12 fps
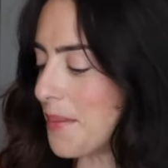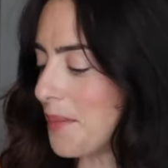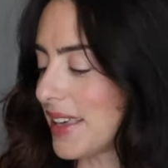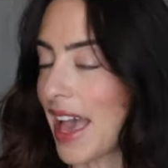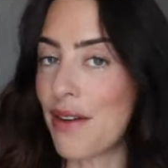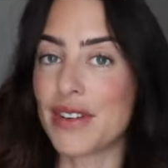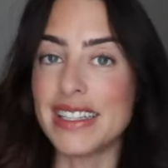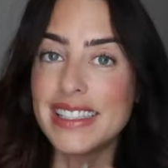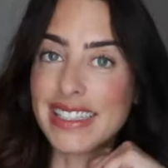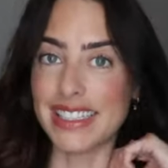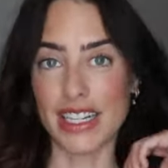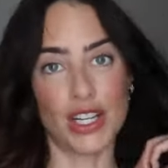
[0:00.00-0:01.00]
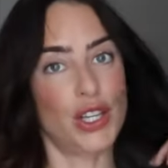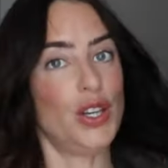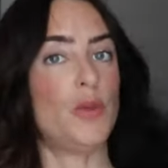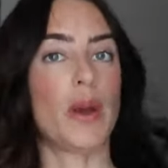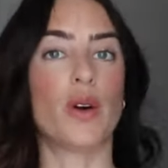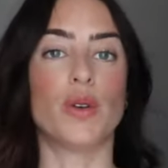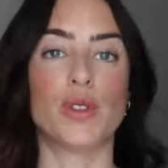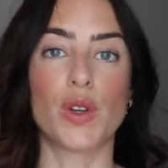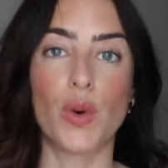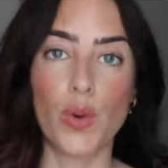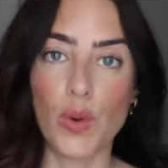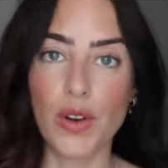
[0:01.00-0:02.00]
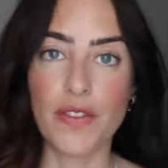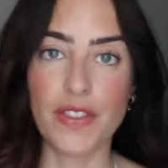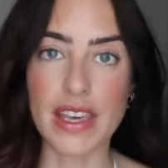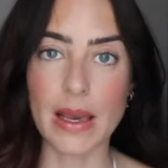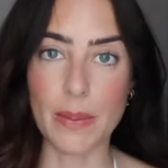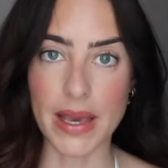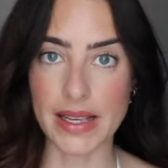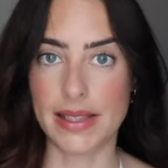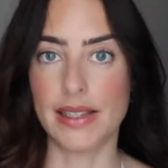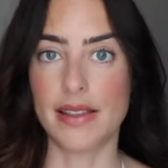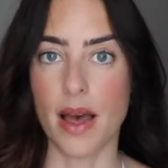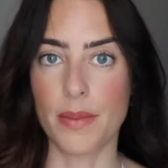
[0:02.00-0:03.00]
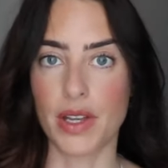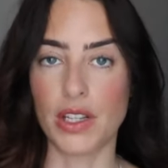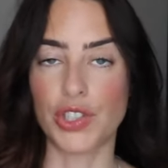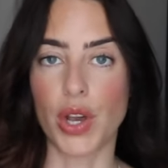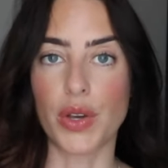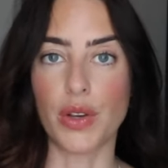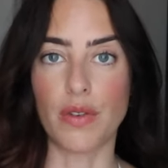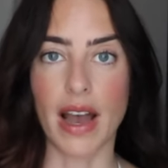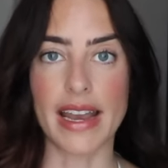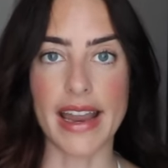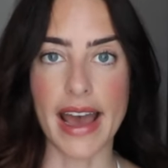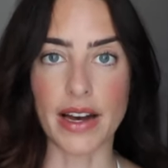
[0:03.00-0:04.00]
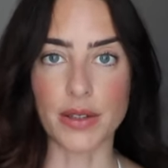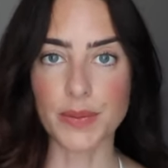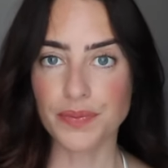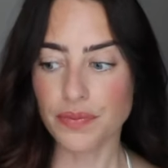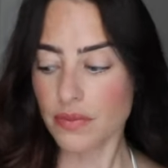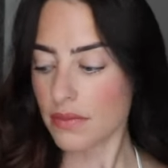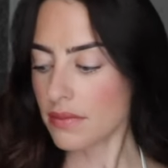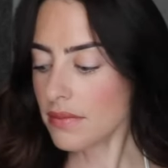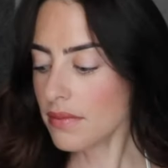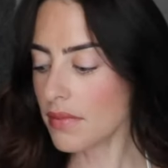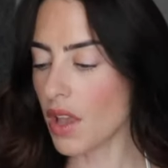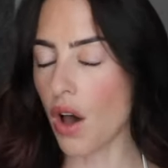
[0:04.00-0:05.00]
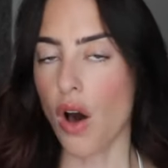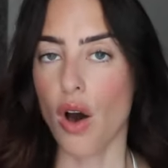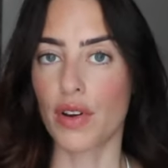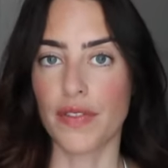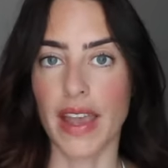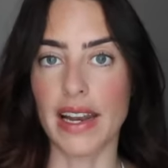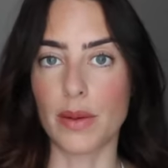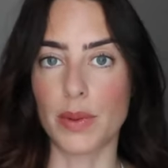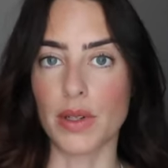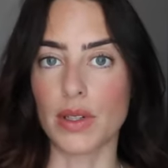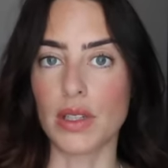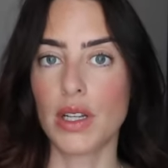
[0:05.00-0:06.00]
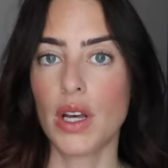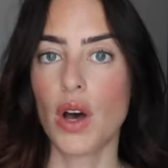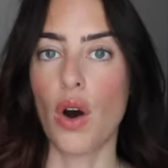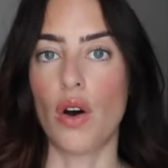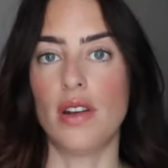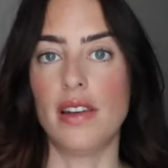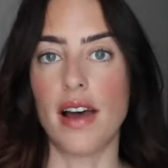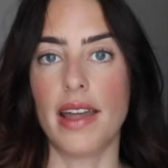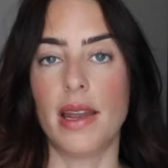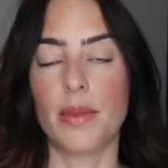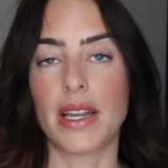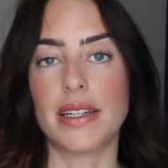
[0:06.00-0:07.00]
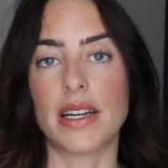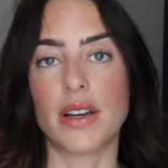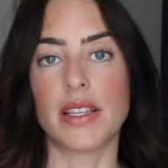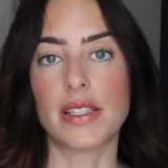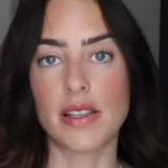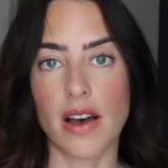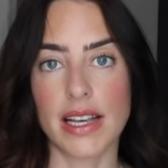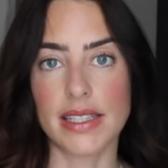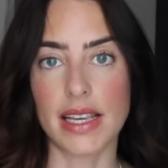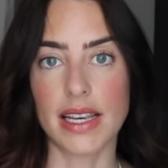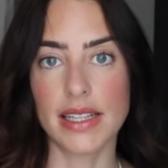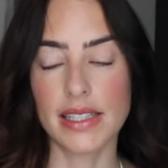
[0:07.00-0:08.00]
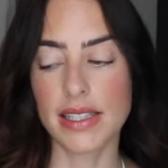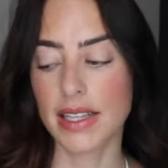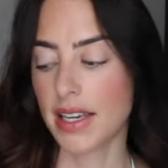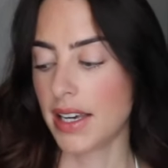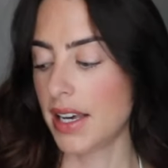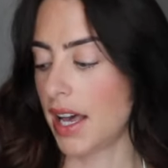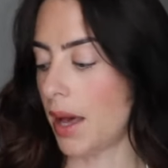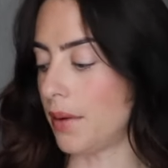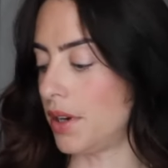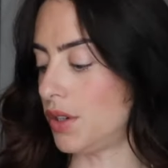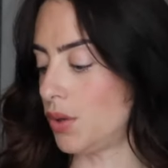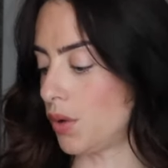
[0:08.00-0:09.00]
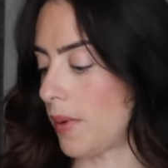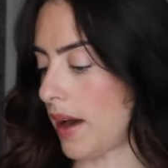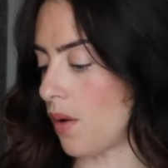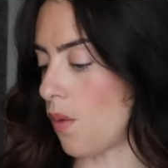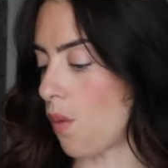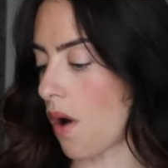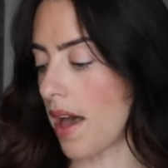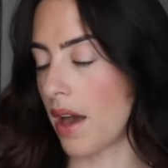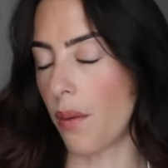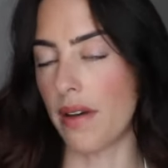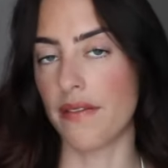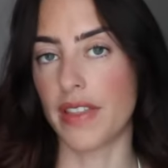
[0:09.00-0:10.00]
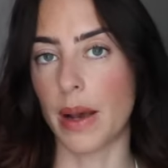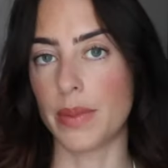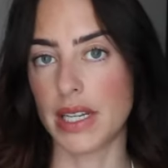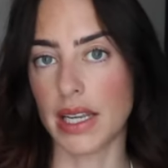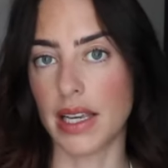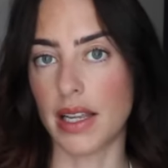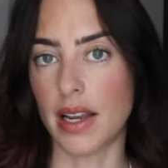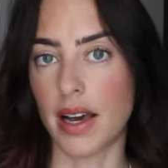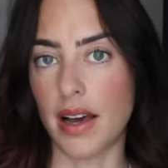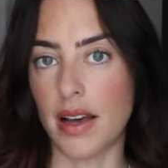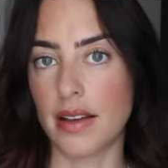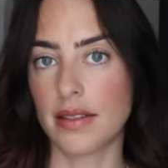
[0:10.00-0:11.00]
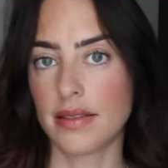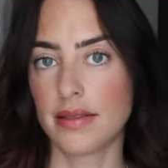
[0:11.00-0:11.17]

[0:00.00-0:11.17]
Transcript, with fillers: But yeah, recently did a huge big haul, so all of the pieces that I'm gonna show you right now are available online. I'm gonna tell you the sizes, I'm gonna talk about why I went for that particular